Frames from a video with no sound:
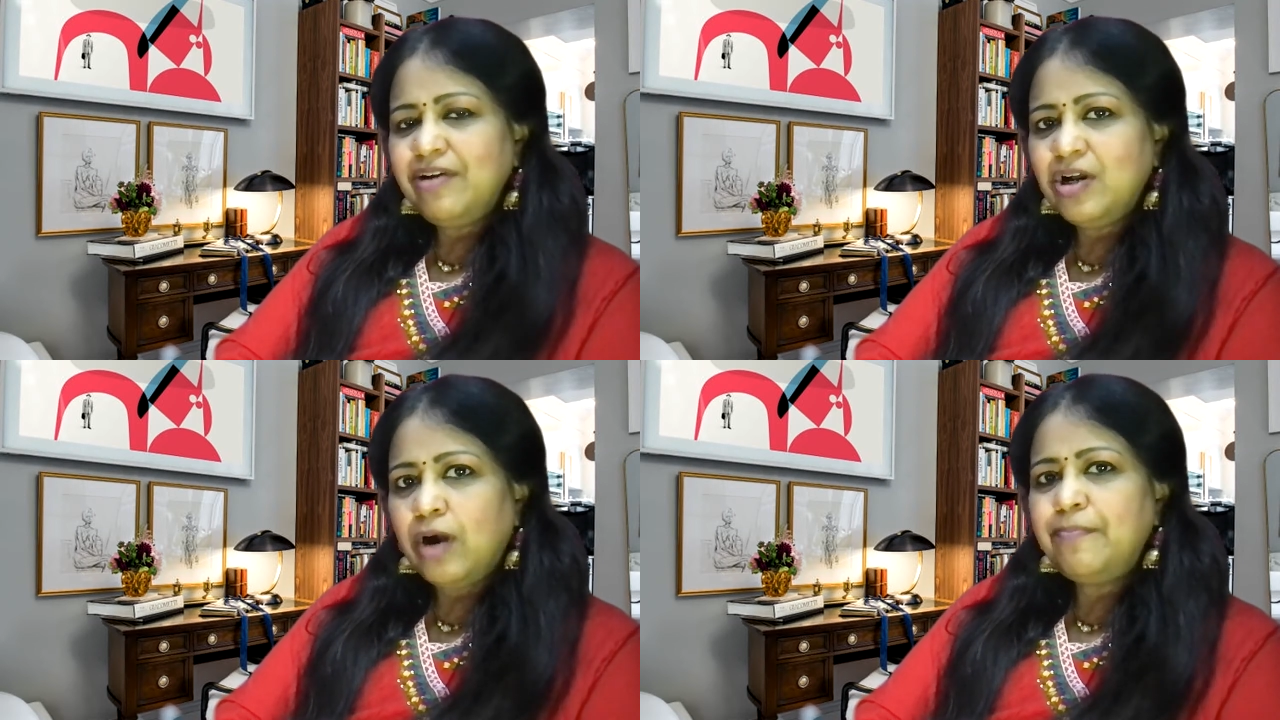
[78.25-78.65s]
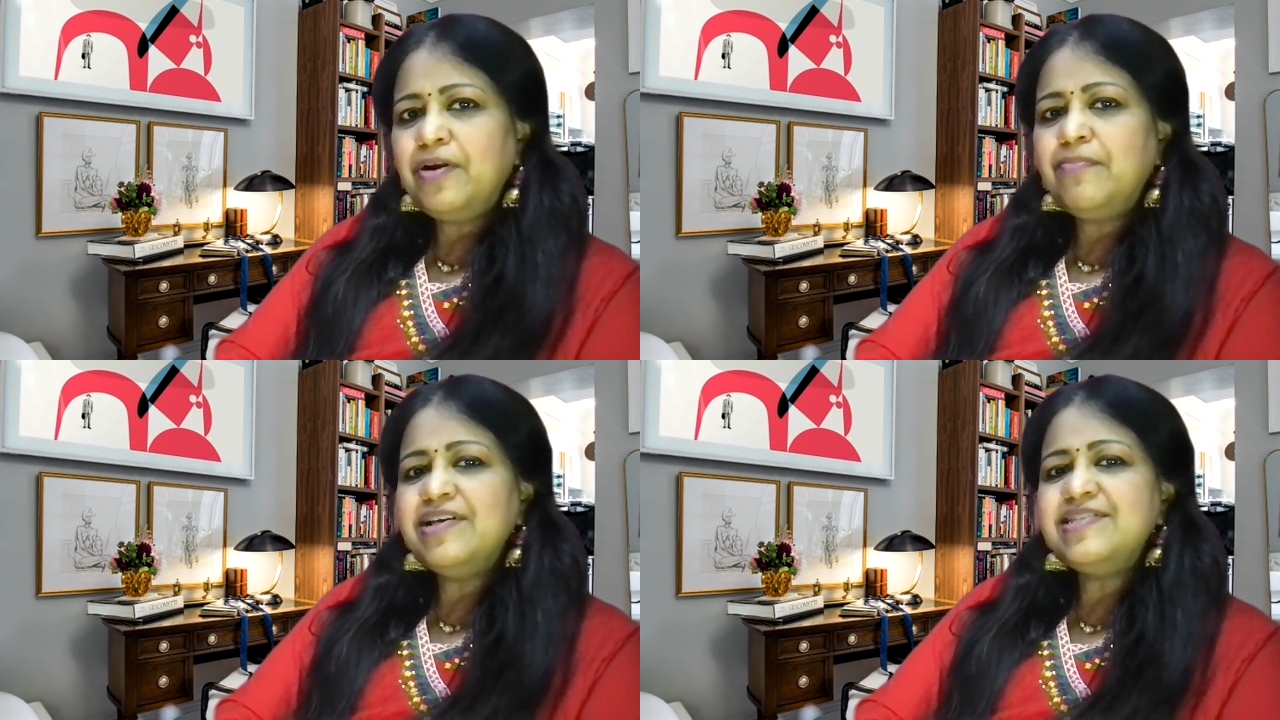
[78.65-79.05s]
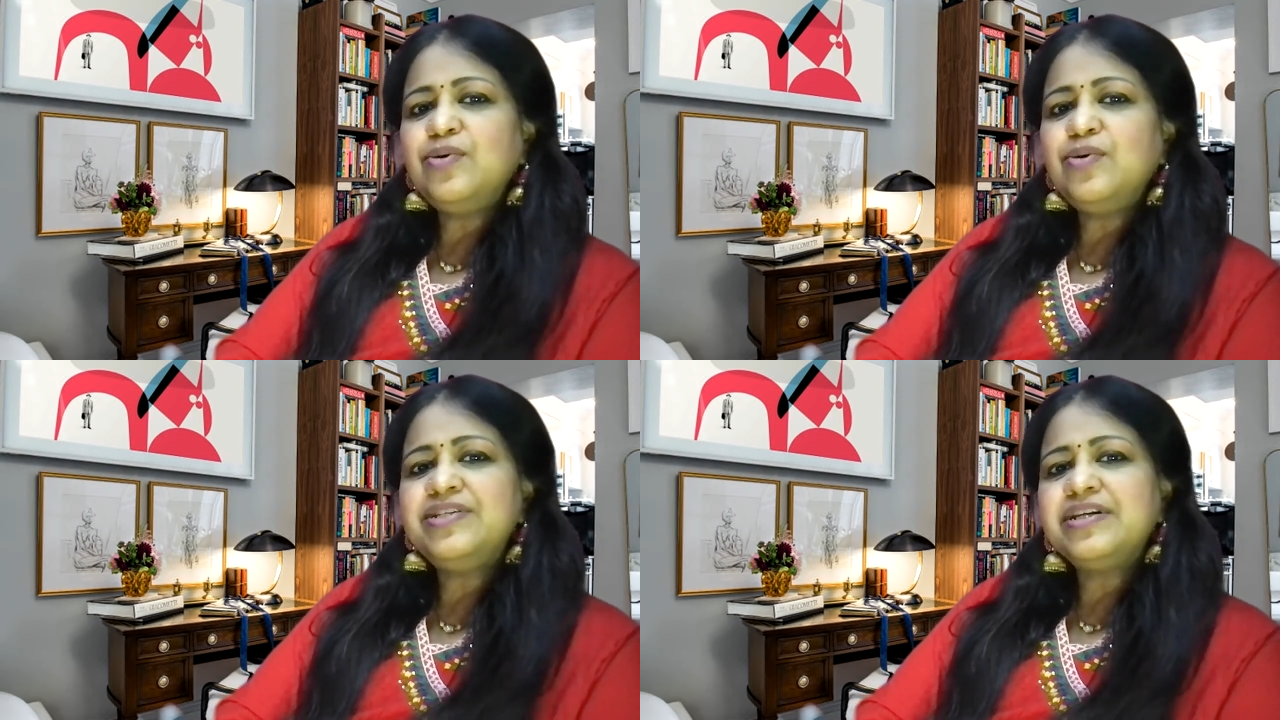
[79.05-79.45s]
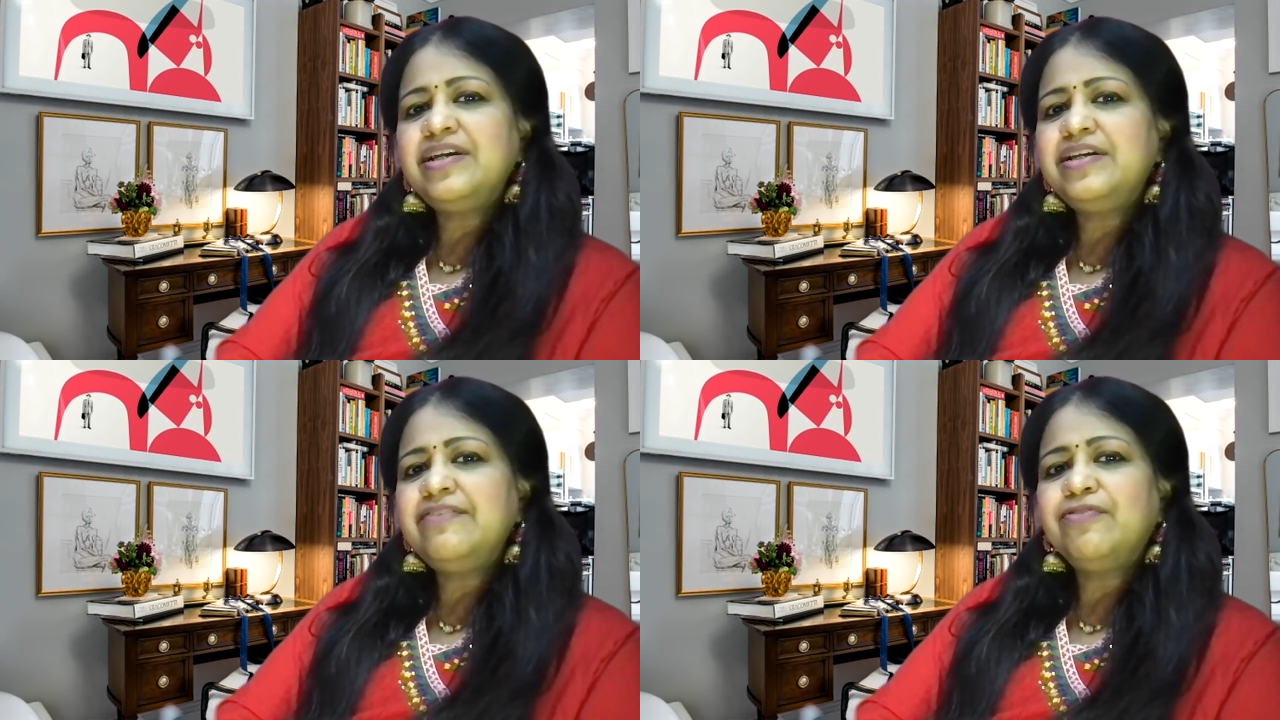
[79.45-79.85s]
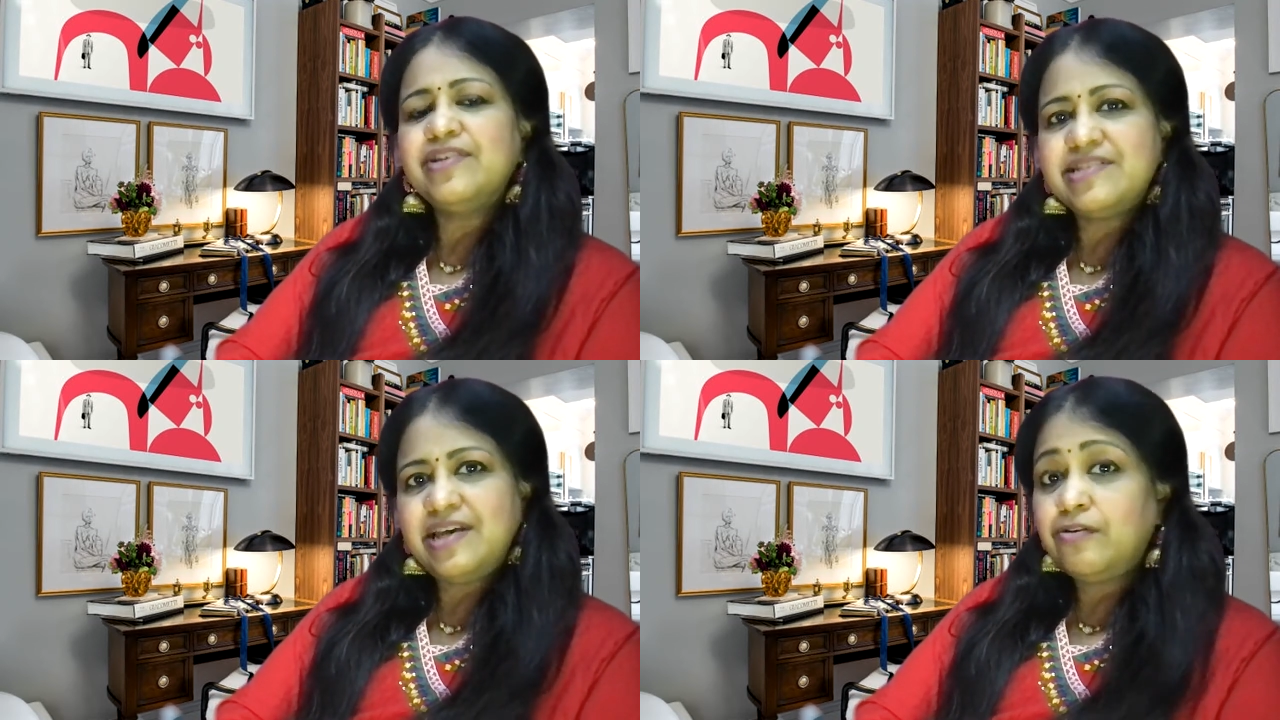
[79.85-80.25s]
compromise your integrity for the
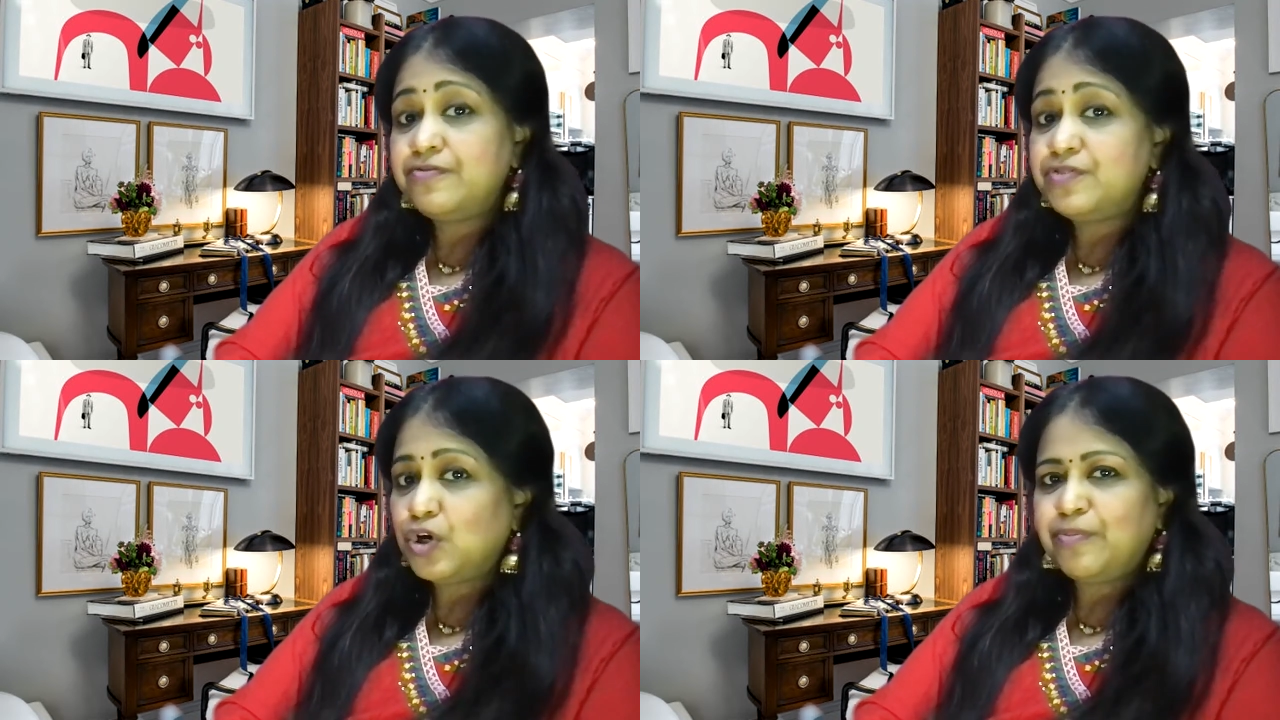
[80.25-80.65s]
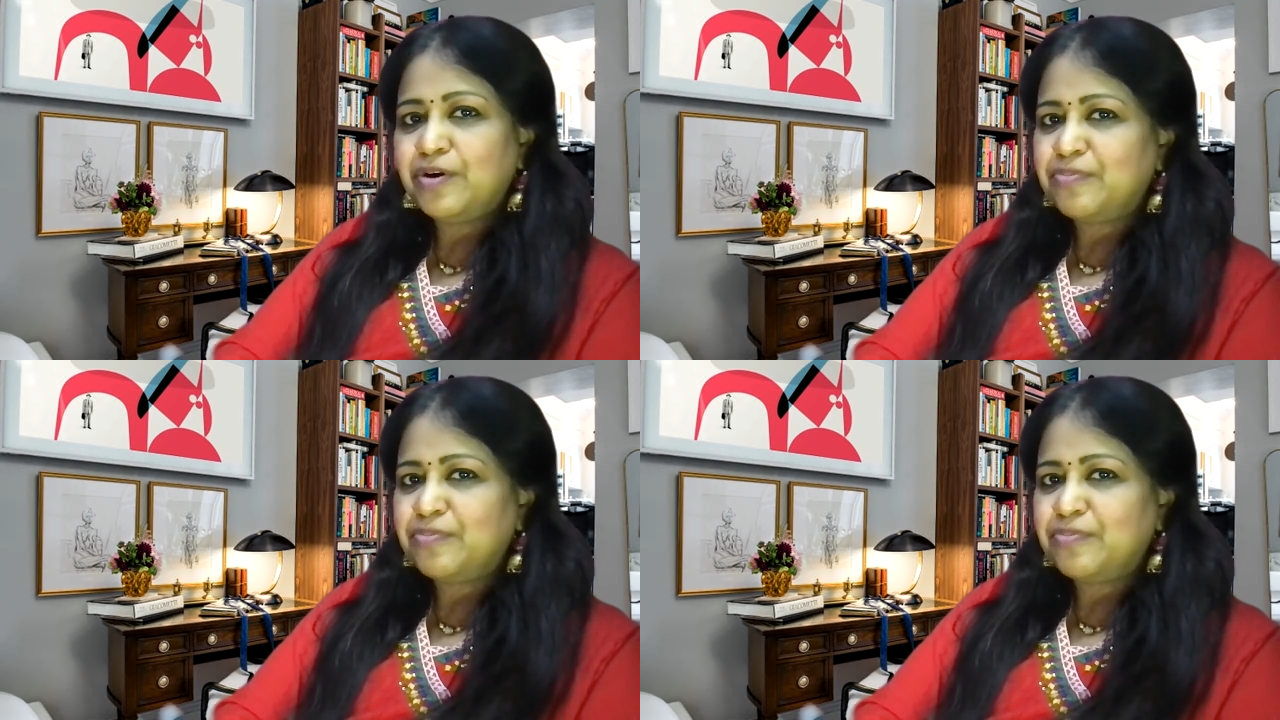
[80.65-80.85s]
sake of job or